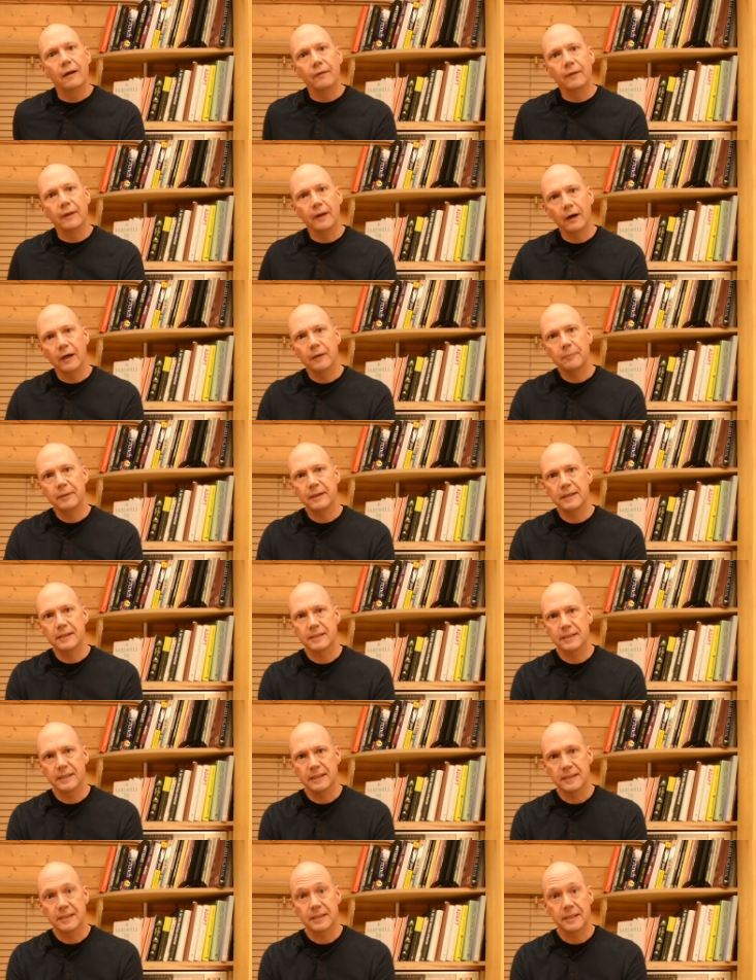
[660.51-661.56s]
the
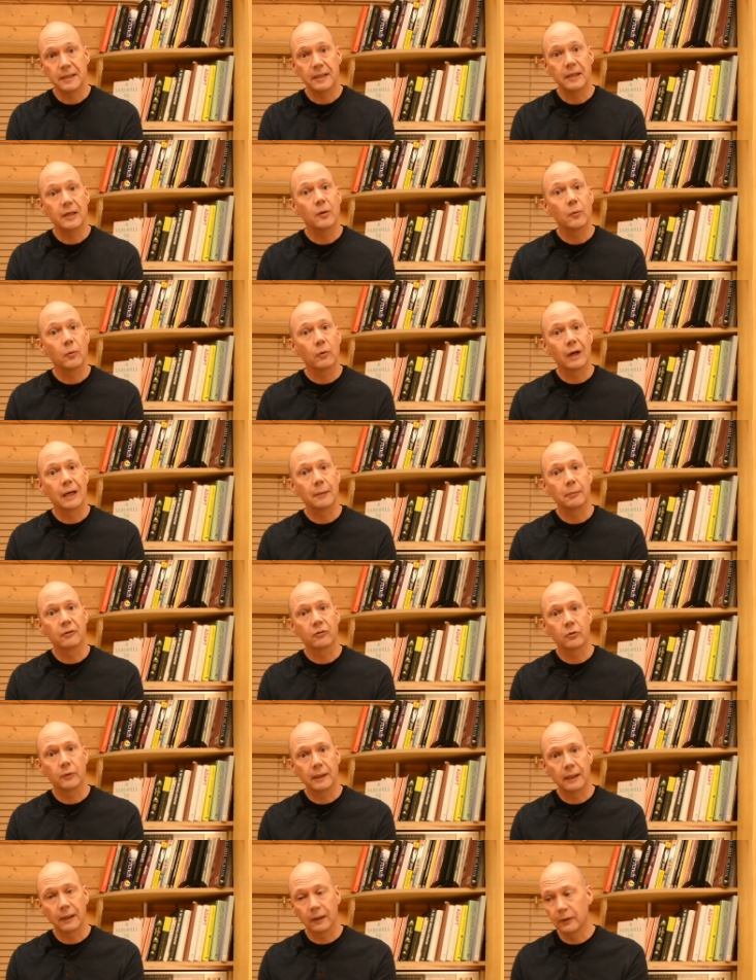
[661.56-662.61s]
IPCC were able
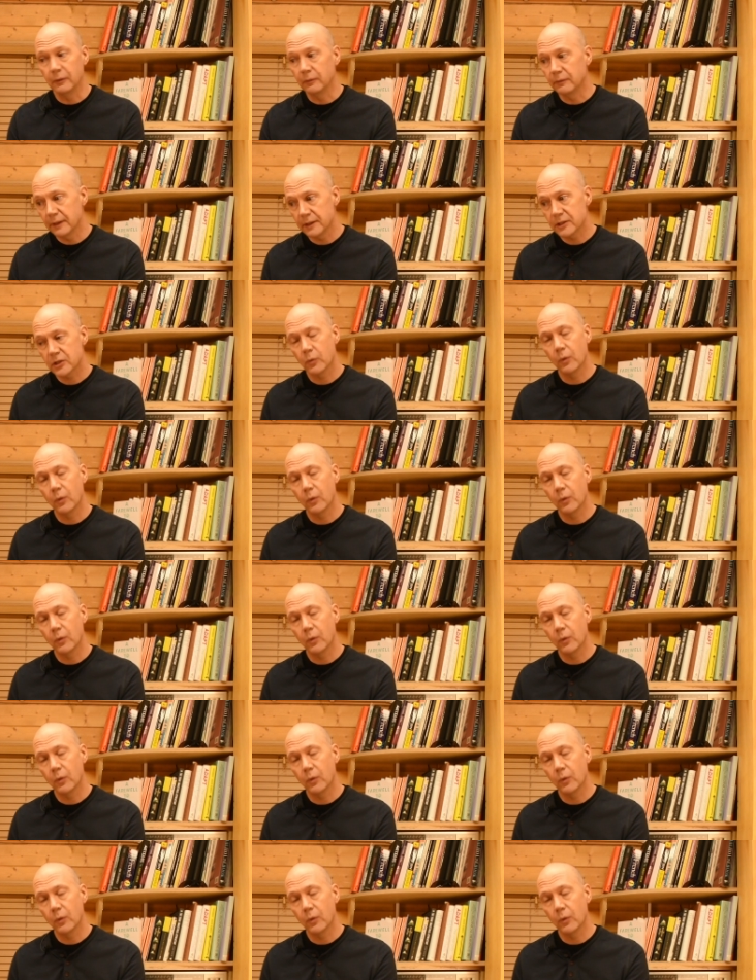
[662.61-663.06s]
to include this